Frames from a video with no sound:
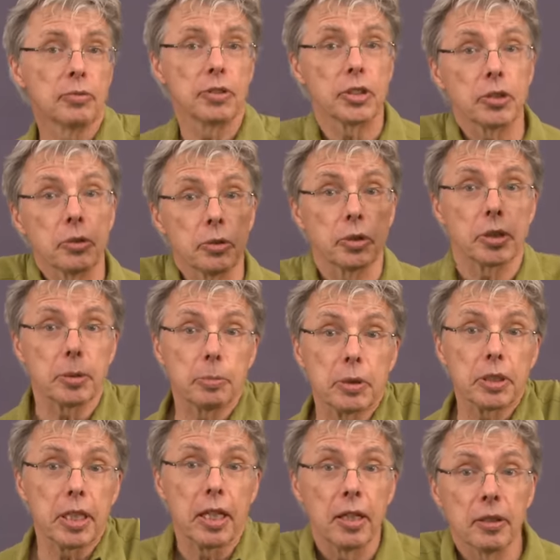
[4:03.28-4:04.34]
move your shoulders up
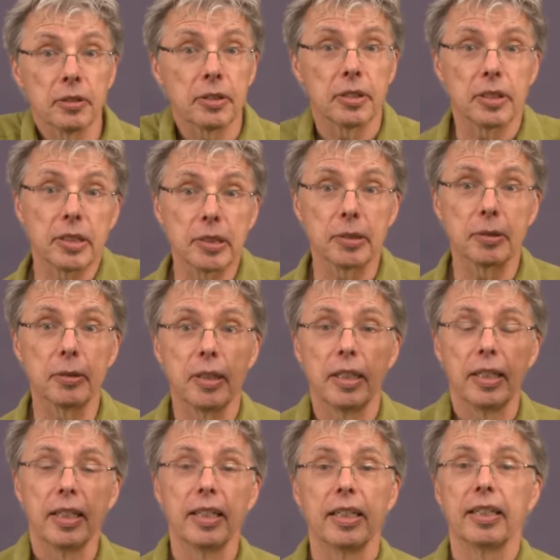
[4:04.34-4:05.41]
and down to,
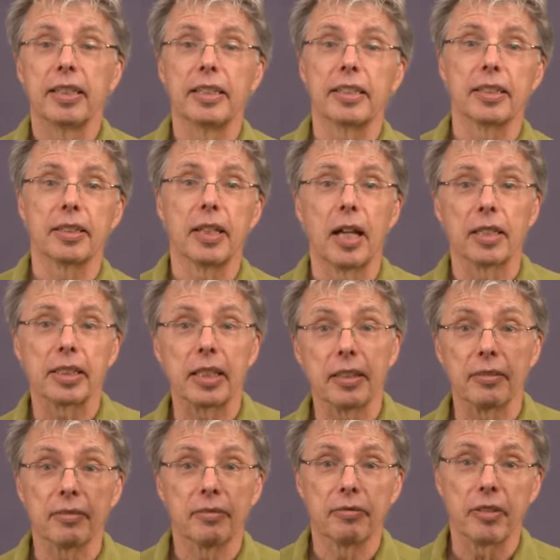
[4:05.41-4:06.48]
and not
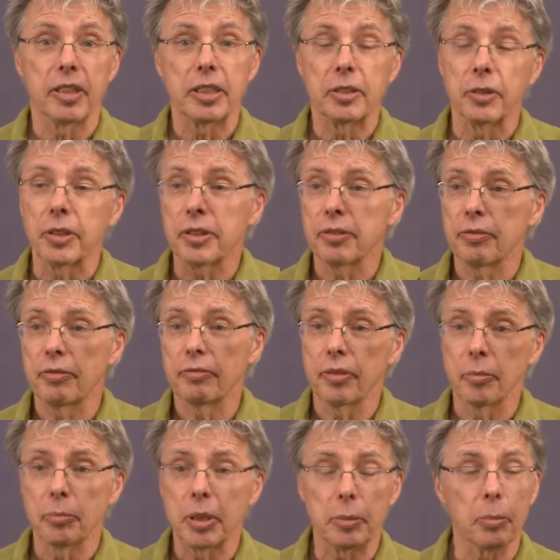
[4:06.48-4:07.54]
get funny looks
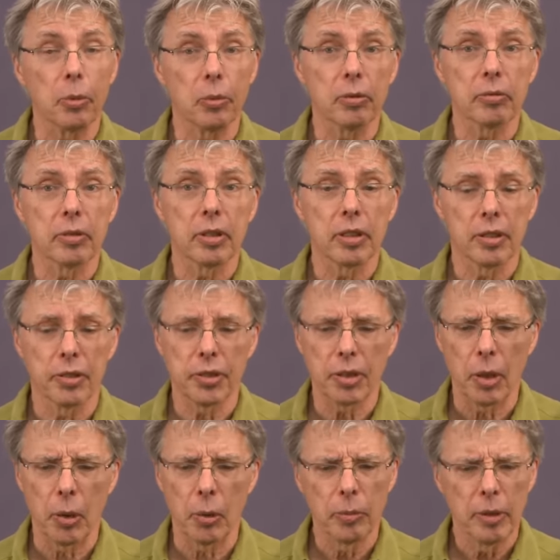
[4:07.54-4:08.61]
from people.
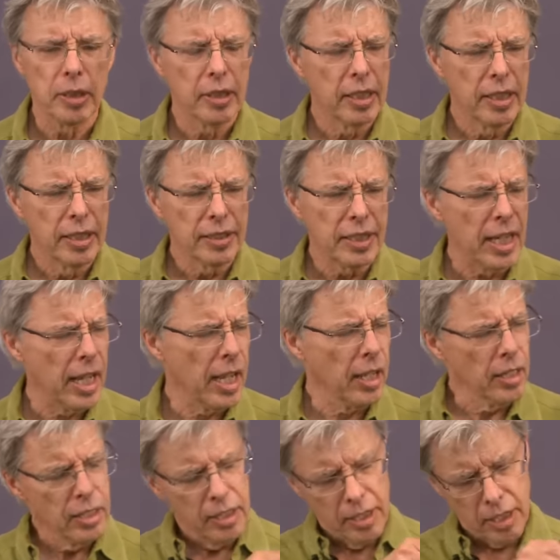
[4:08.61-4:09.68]
So, yeah,
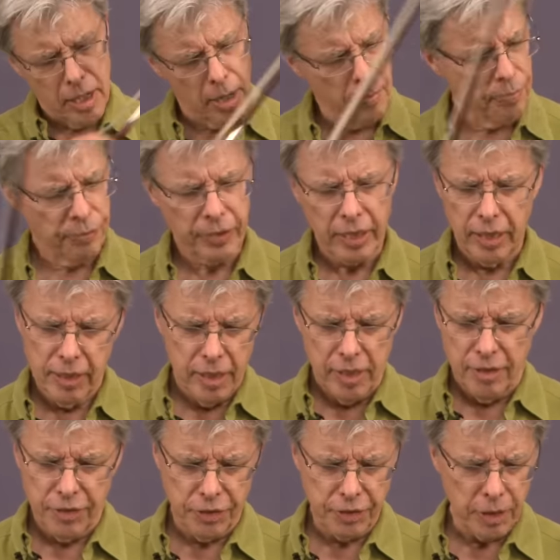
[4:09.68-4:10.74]
um,
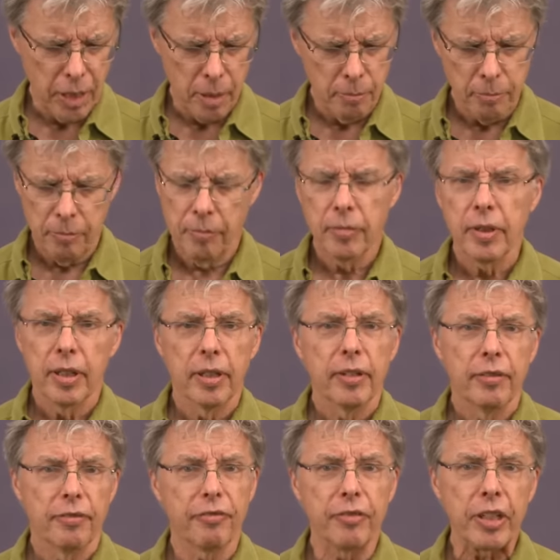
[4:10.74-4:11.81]
some
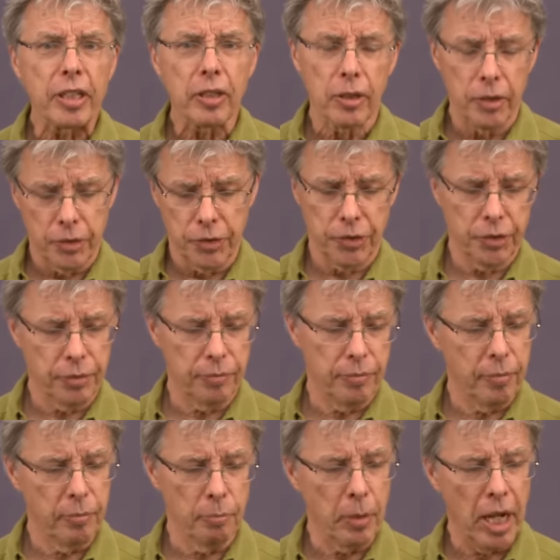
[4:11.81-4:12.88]
fiddles
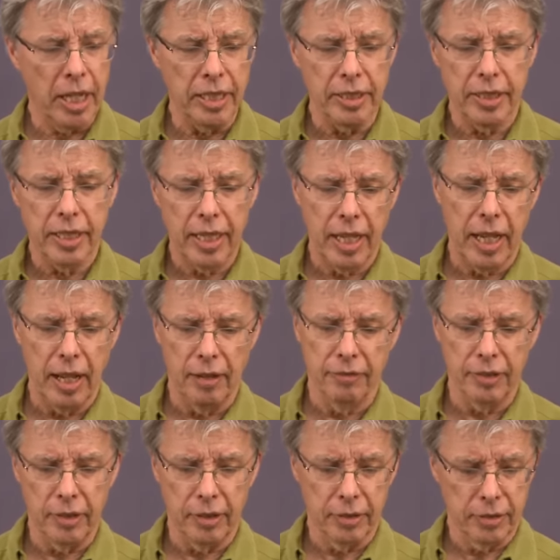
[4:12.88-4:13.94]
might
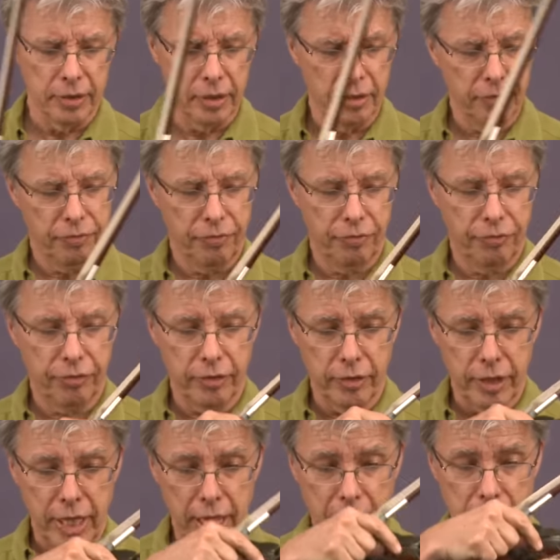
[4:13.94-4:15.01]
have a little
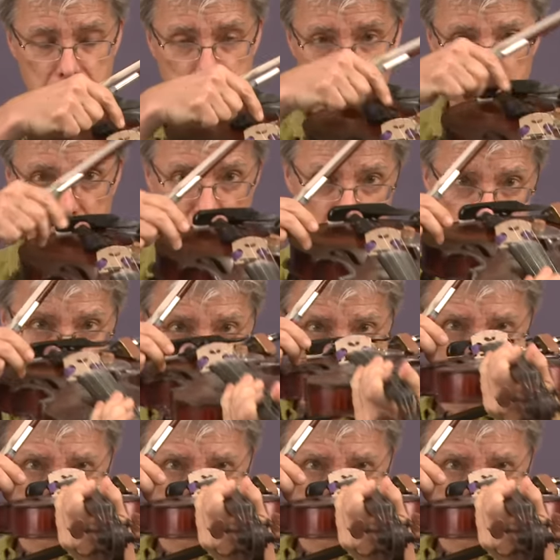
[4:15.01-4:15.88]
flatter bridge. You